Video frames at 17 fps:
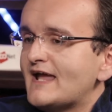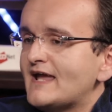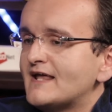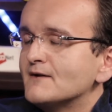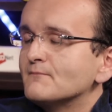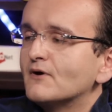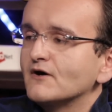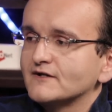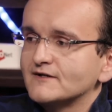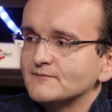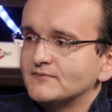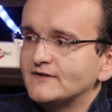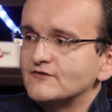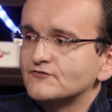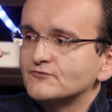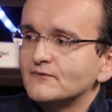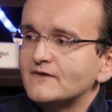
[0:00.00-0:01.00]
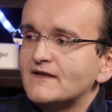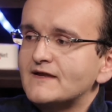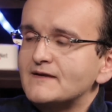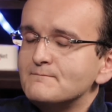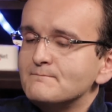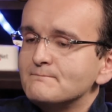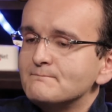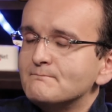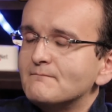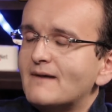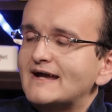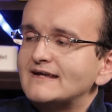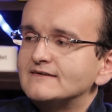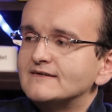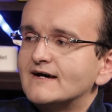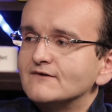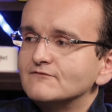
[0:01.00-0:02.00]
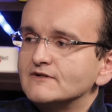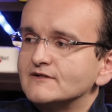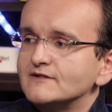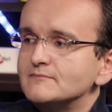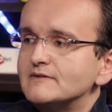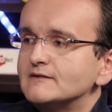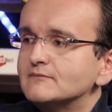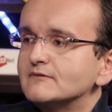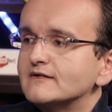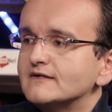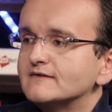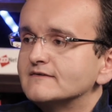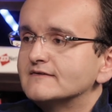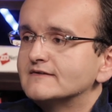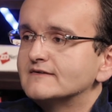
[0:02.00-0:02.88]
in a marketplace where they might not really be able to